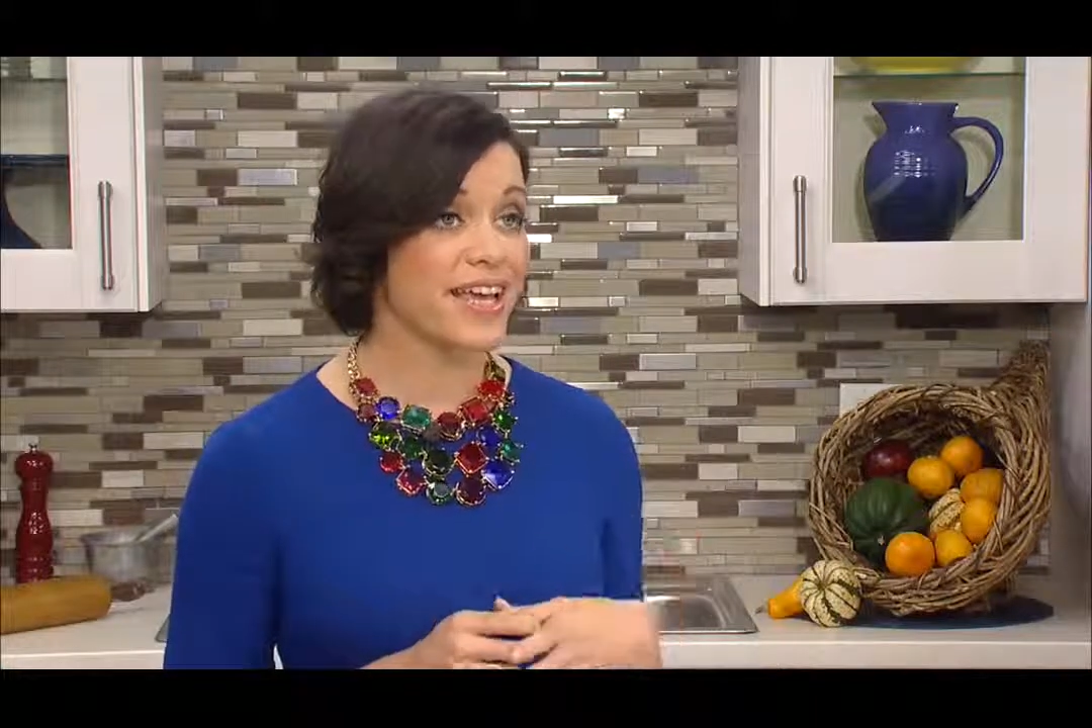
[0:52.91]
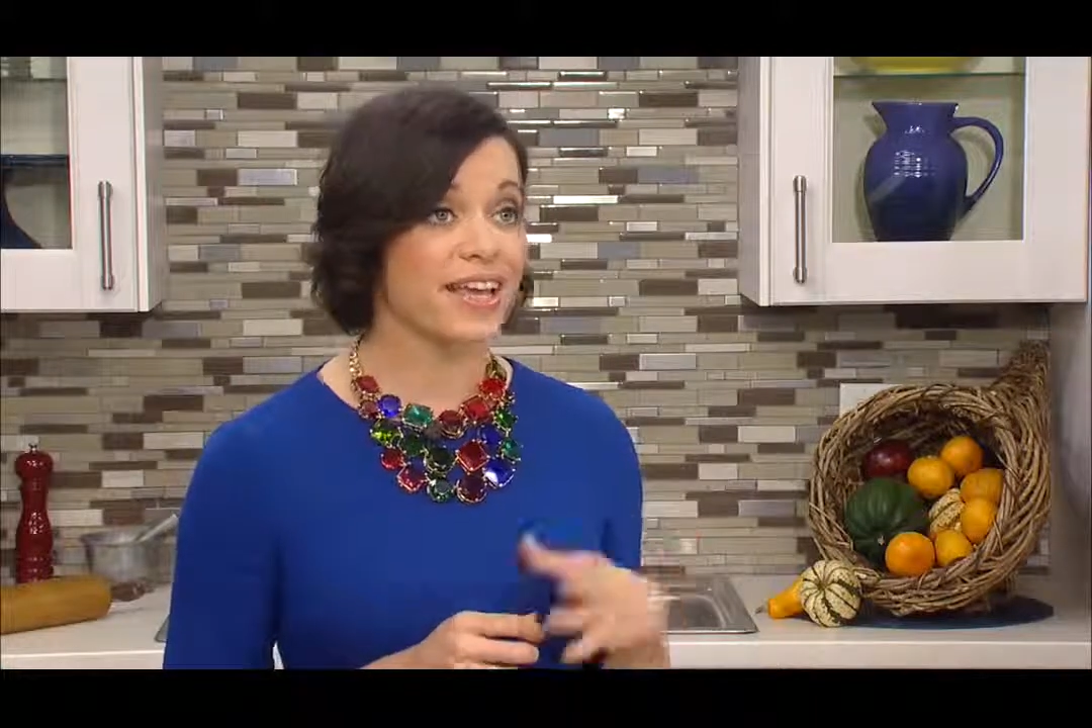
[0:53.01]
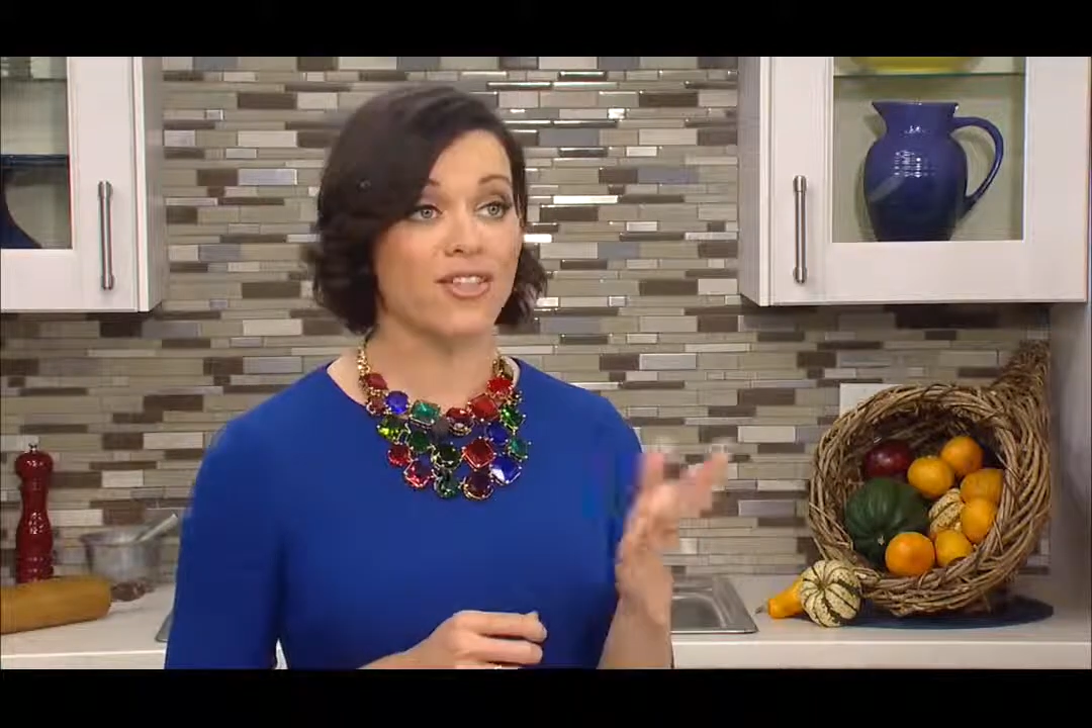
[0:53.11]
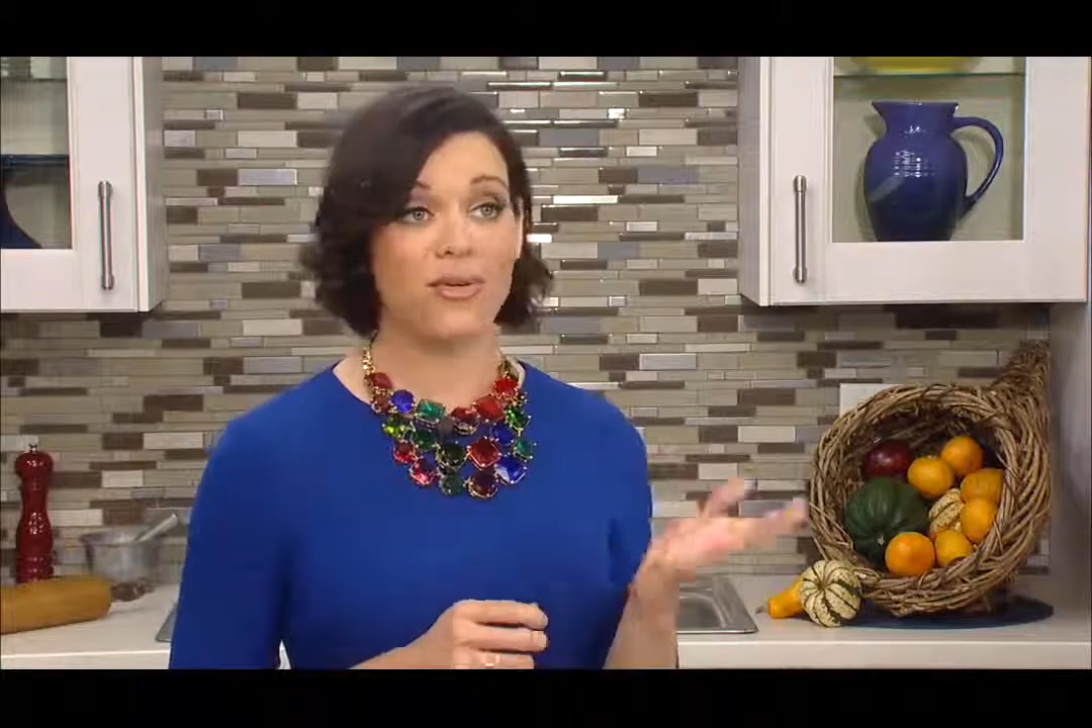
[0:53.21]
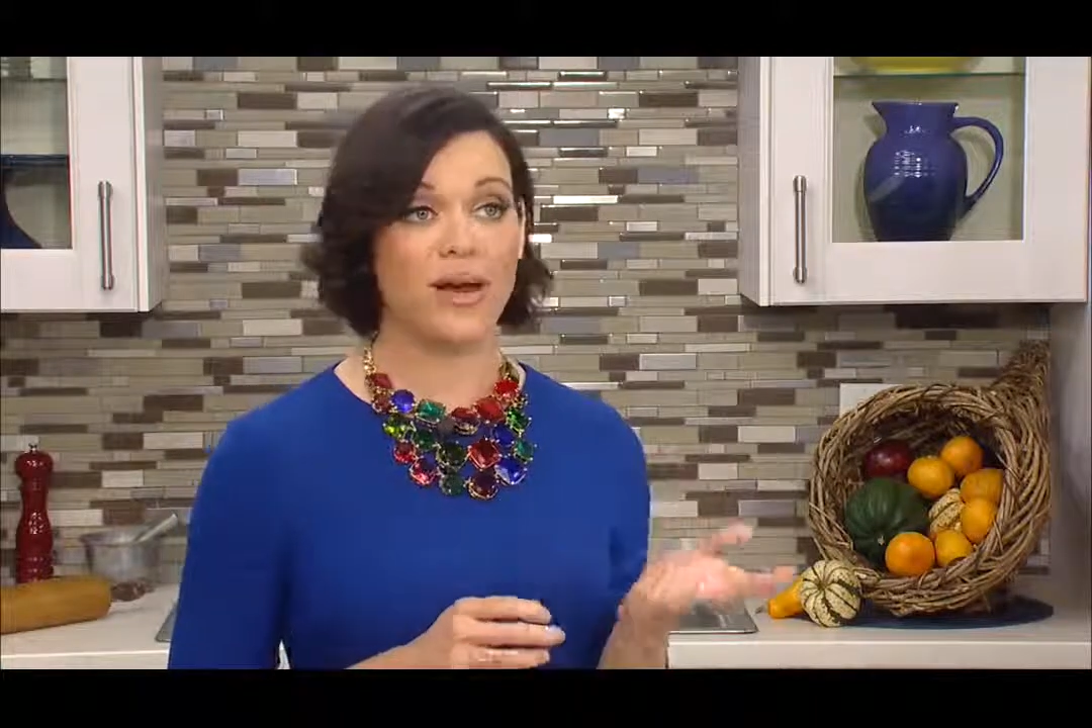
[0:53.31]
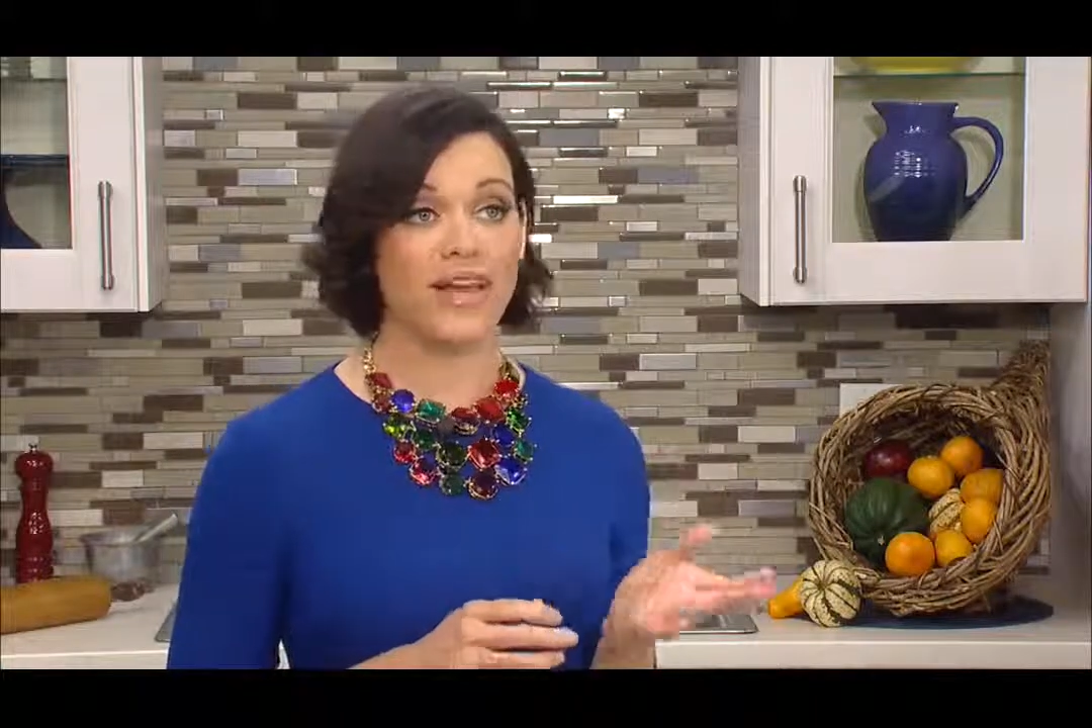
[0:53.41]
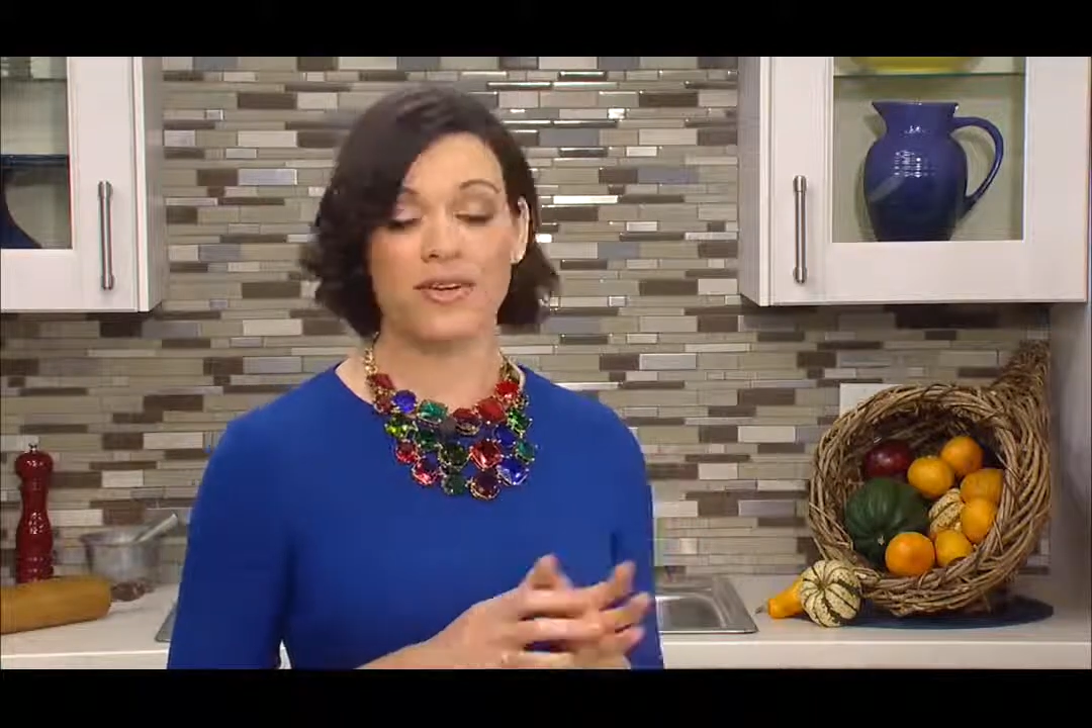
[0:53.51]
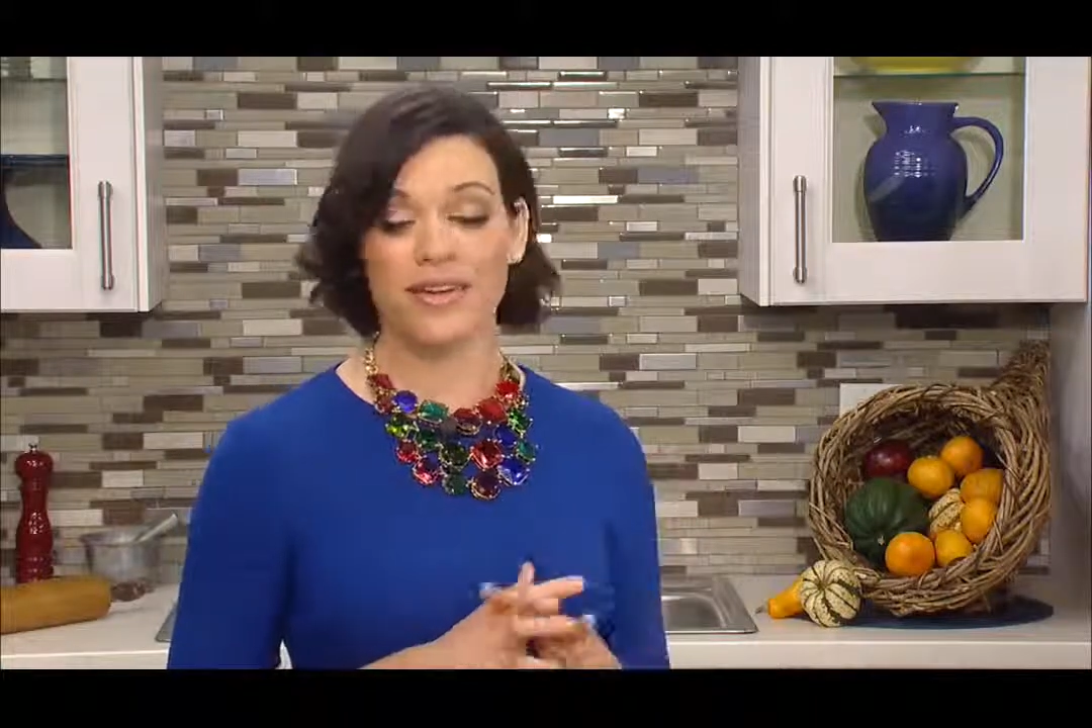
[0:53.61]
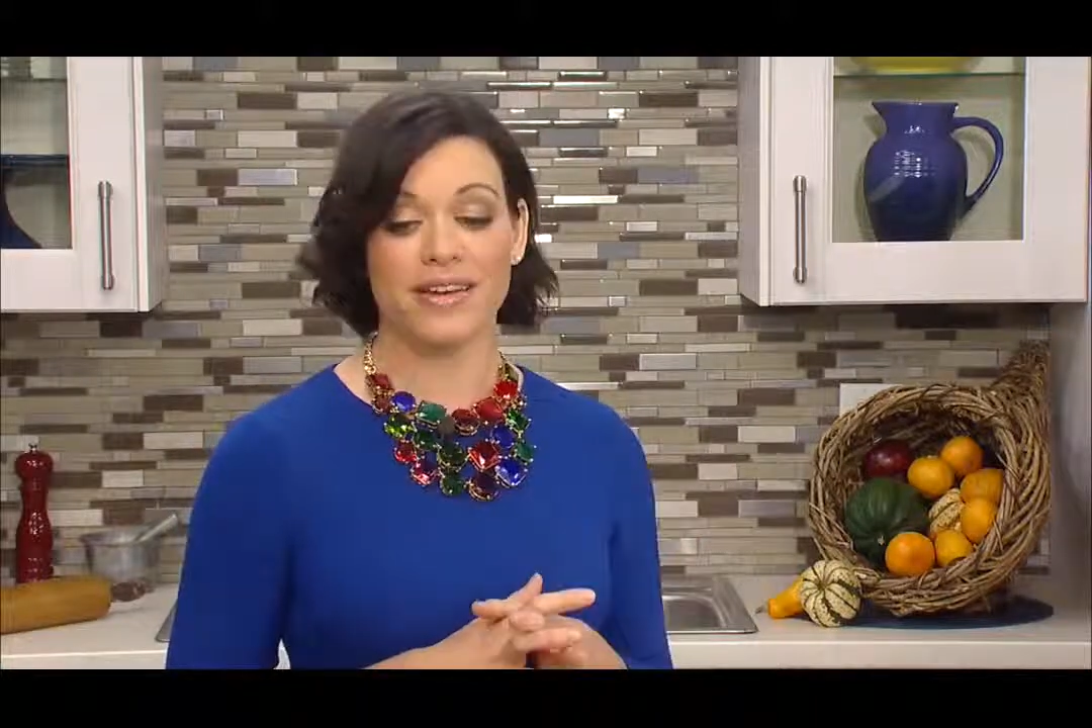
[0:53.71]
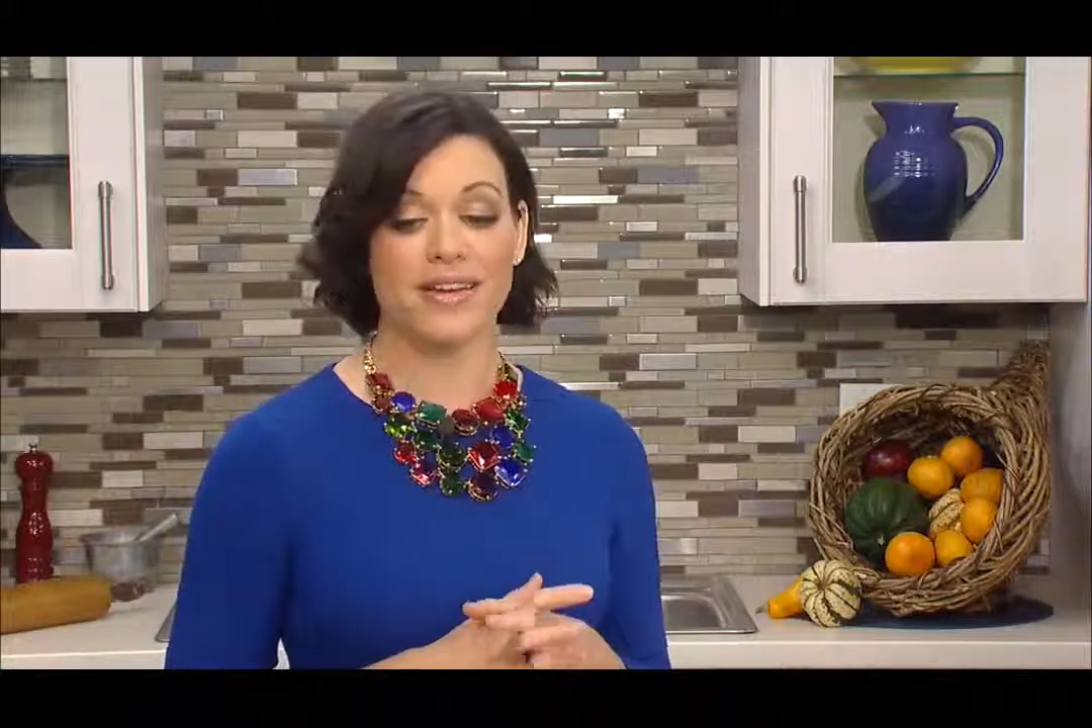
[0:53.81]
Either way, you
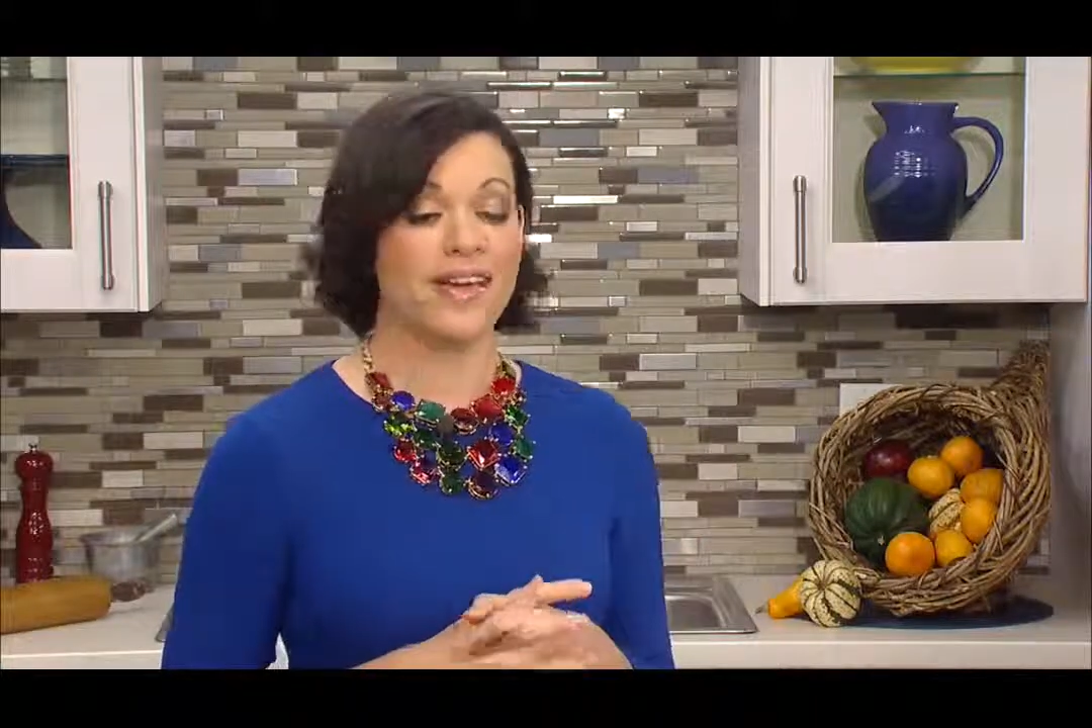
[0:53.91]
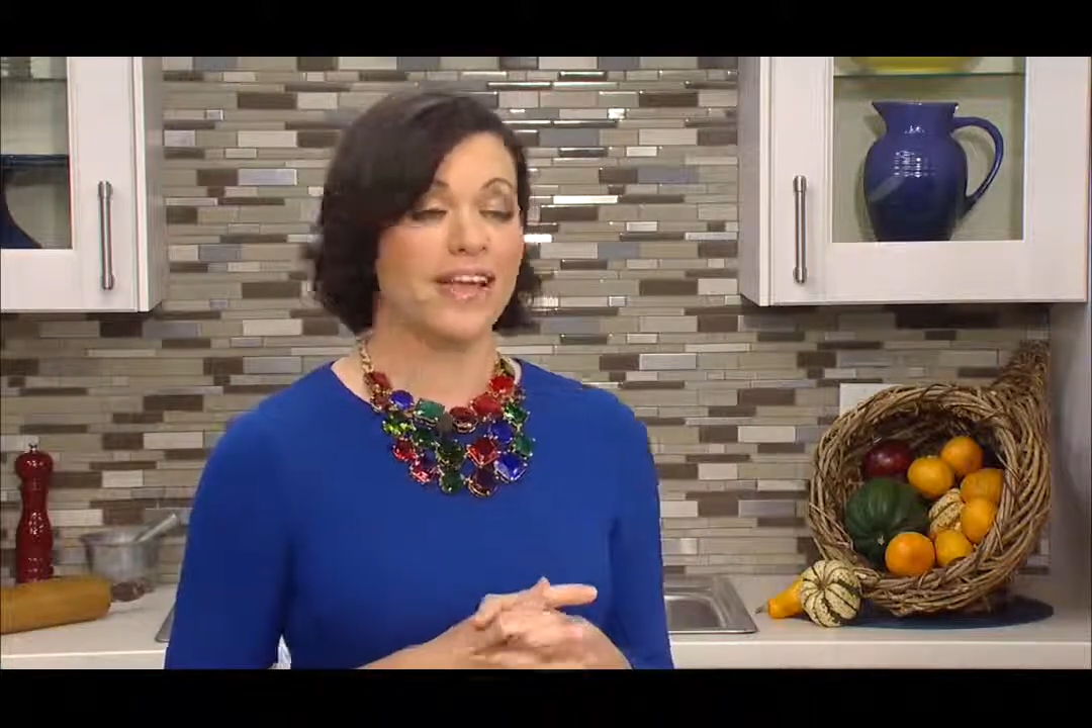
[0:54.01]
can